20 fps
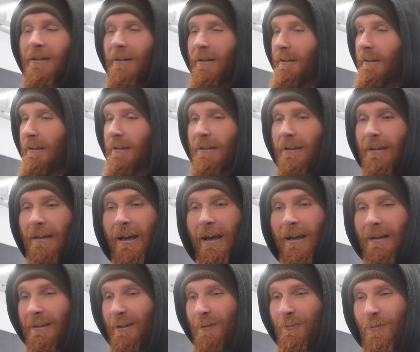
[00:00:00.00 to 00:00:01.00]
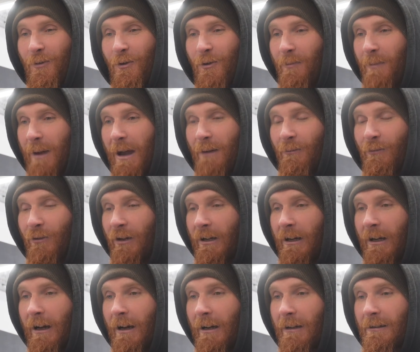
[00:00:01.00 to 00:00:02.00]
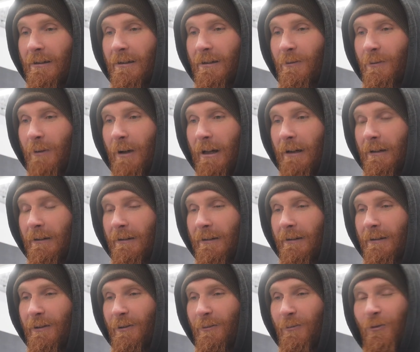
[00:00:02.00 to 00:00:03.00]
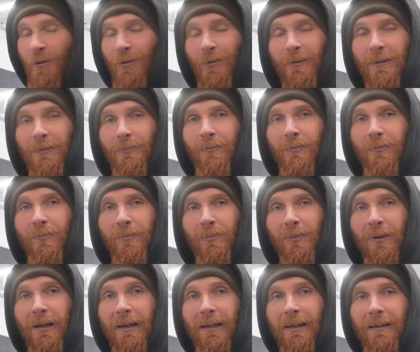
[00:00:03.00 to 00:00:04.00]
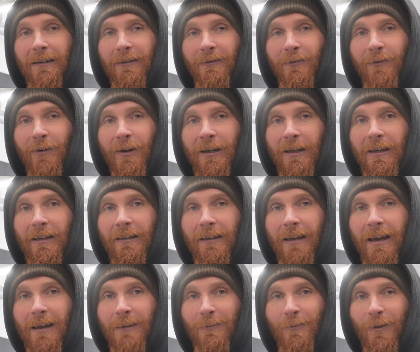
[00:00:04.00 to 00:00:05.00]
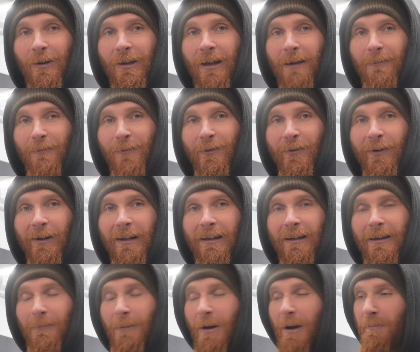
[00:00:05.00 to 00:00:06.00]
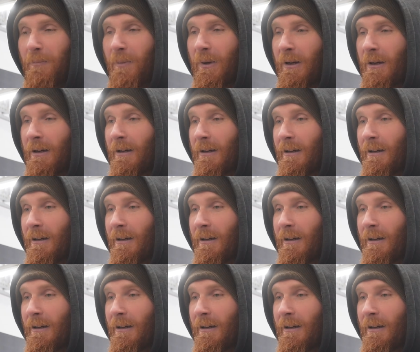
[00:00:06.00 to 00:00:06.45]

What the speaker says: I need to get some more memory cards as well, because I'm always playing a fighting game with them, filling them up.